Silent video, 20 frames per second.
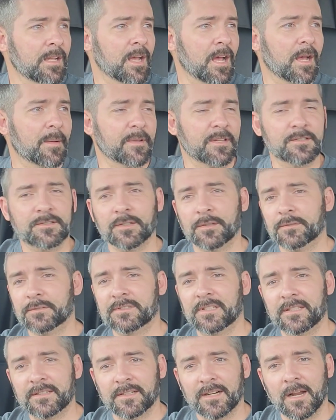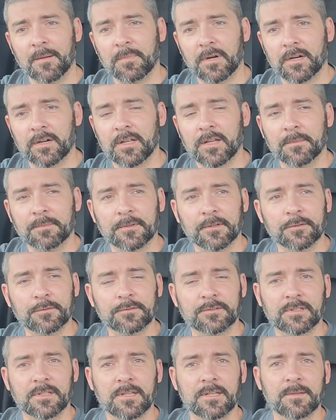I mean, so it was either I burn up and
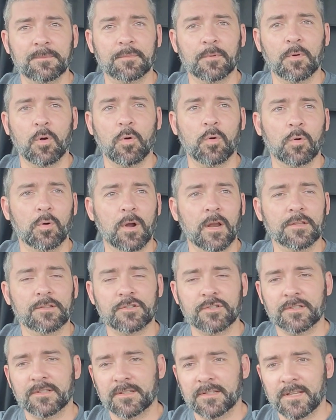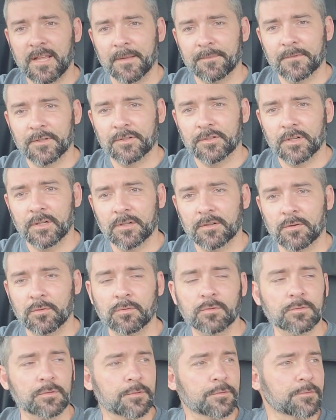lose sleep, or I just kept the truck
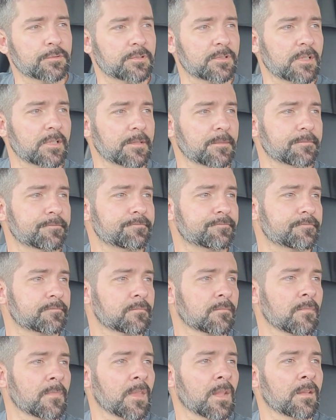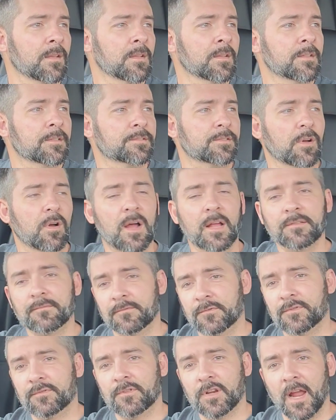cool and lose sleep. So I
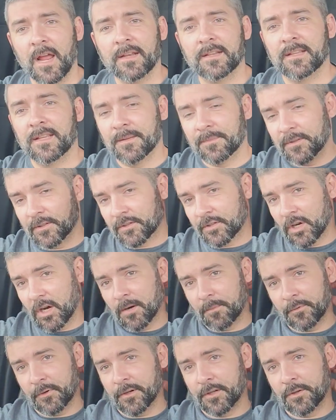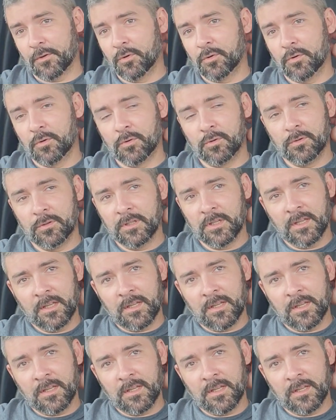tried to keep the truck pretty cool.